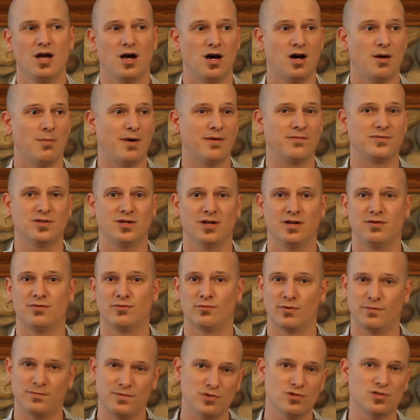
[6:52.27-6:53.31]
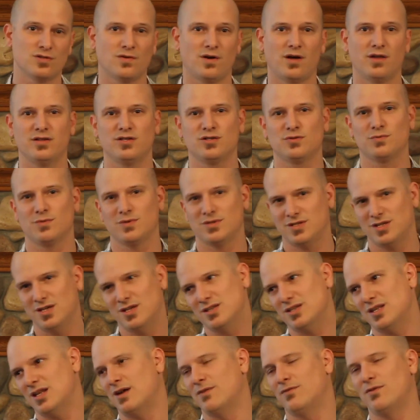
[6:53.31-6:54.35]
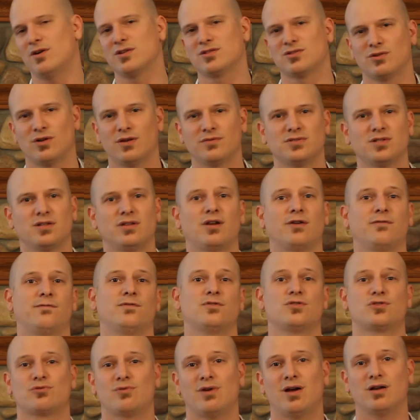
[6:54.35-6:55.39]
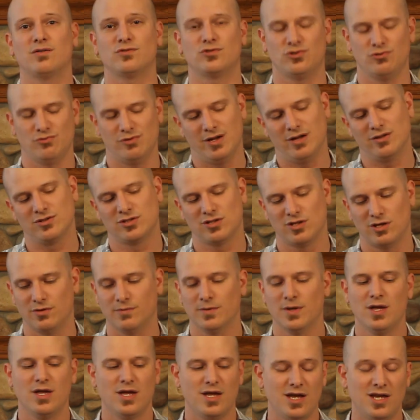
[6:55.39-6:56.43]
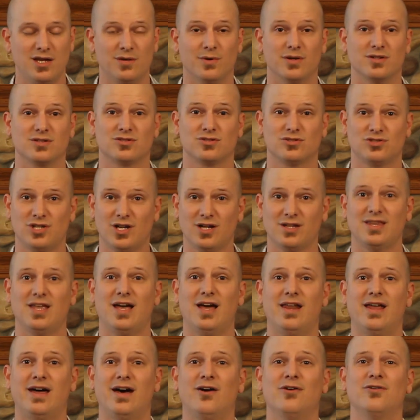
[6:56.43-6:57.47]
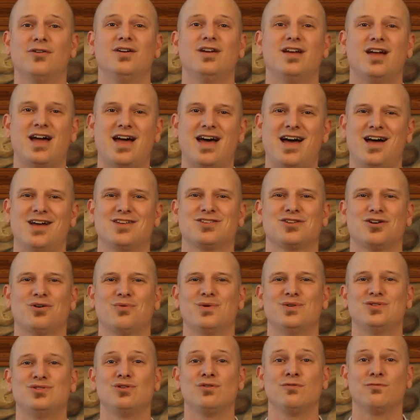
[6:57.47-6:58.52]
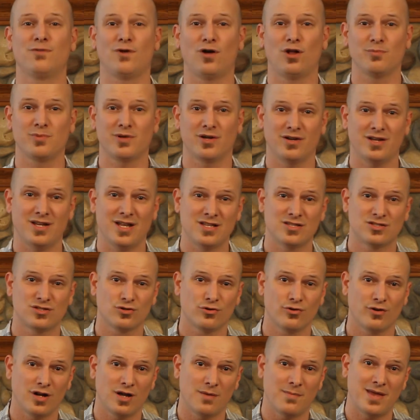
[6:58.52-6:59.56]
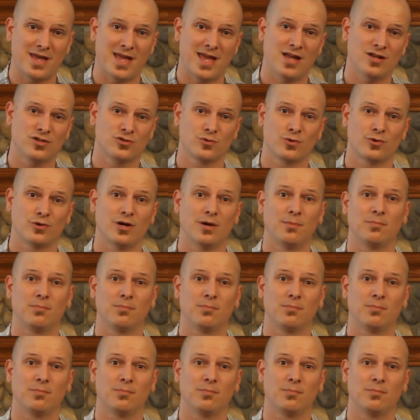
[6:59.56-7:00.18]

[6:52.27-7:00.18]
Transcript: I've done reviews of all these whiskeys, and I've done our first round of shootouts. So anyways, check that out. As always, you can follow me on Instagram and Twitter at